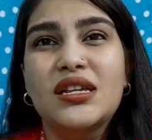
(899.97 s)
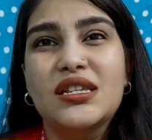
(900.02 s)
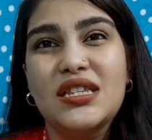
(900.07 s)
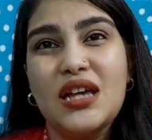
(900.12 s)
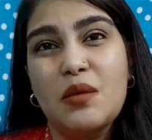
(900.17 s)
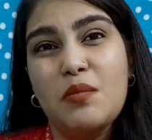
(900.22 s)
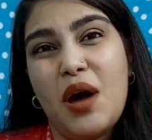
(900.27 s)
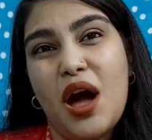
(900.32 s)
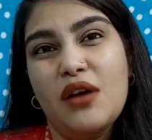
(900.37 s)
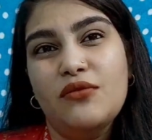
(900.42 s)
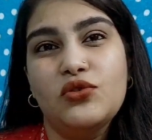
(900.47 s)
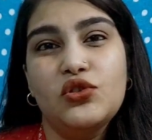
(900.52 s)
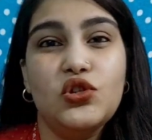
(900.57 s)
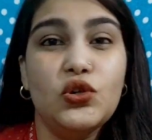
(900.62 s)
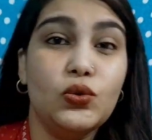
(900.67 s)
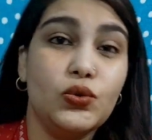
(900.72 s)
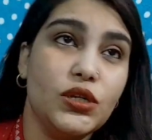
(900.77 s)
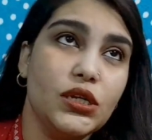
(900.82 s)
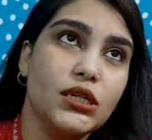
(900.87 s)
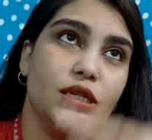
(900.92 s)
some i
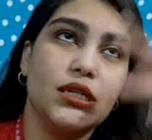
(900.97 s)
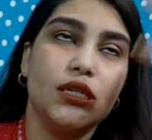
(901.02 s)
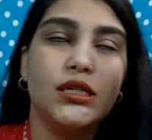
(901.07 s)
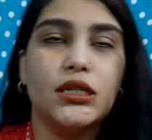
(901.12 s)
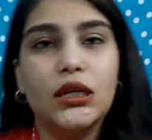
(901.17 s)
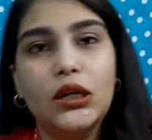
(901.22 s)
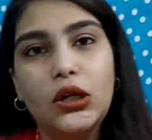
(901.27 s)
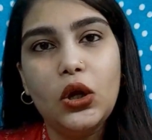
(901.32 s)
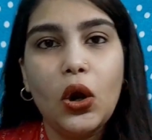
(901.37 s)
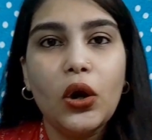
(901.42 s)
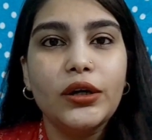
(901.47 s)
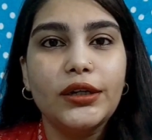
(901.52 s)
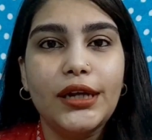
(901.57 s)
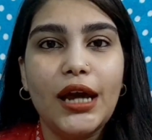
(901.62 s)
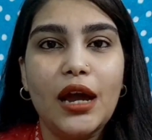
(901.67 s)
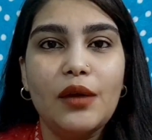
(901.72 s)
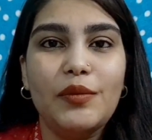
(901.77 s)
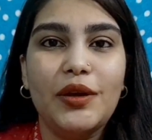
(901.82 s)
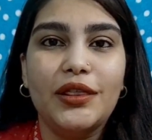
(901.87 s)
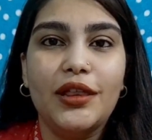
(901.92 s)
was using since long
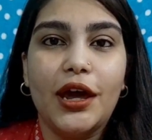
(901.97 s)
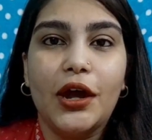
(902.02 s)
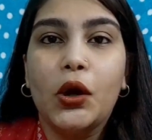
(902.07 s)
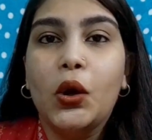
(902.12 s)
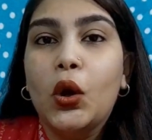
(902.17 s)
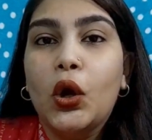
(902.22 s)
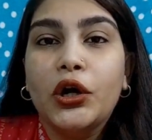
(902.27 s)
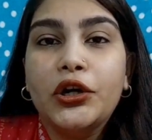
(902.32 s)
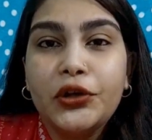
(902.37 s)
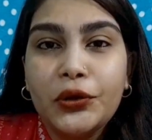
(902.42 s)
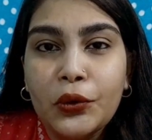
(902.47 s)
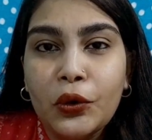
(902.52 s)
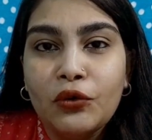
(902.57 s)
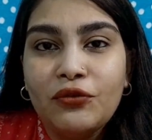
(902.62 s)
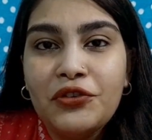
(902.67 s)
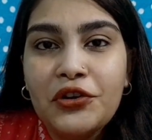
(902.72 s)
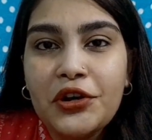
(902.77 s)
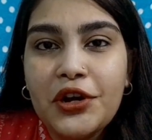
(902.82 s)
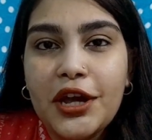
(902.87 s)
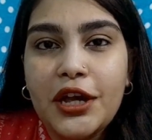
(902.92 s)
time and they got
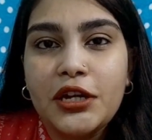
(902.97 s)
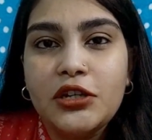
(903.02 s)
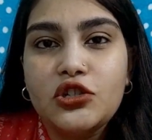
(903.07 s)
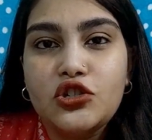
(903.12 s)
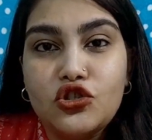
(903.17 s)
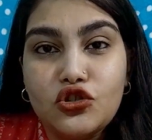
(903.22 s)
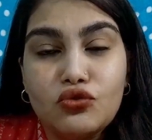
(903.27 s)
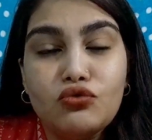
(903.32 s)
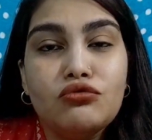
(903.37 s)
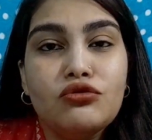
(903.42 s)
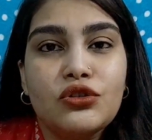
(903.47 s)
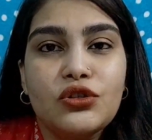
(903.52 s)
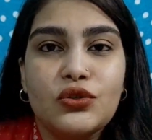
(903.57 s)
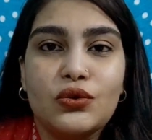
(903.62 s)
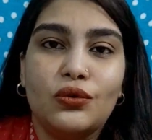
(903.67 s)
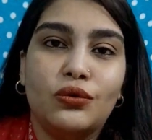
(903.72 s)
over in June.